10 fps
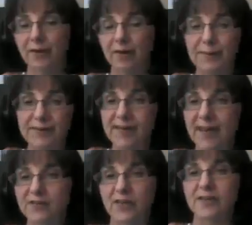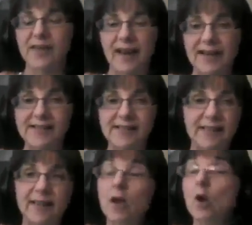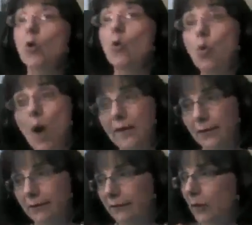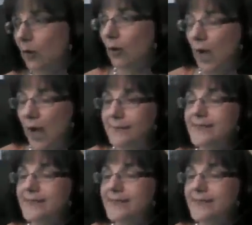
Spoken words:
therapy sessions and I see wonderful